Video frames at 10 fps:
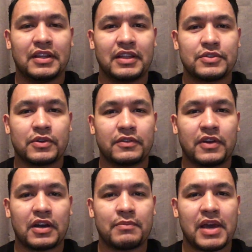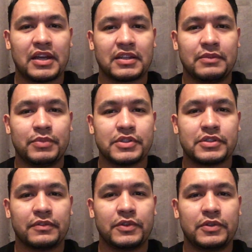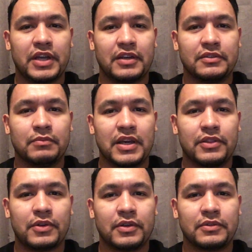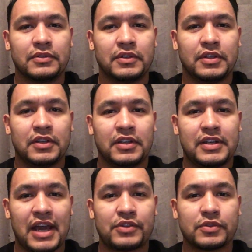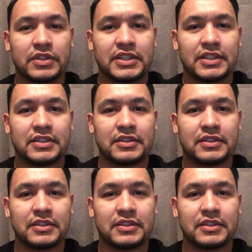That sort of automatically pushed the food down my throat naturally.